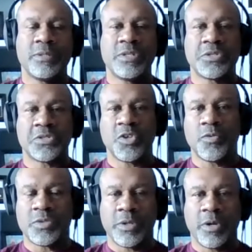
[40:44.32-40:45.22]
she's a
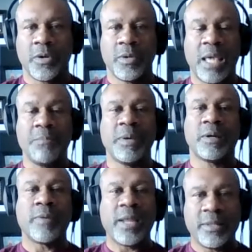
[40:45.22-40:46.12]
Silverton girl, and I met
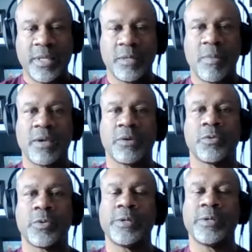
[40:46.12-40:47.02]
her at the end of my
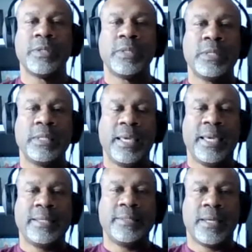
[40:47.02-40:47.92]
career.
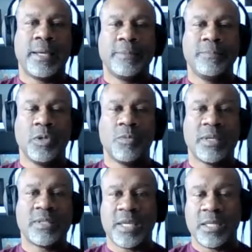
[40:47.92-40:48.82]
And
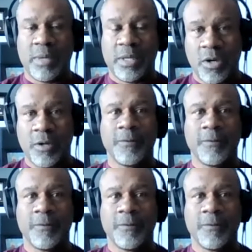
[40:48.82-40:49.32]
my son and my daughter.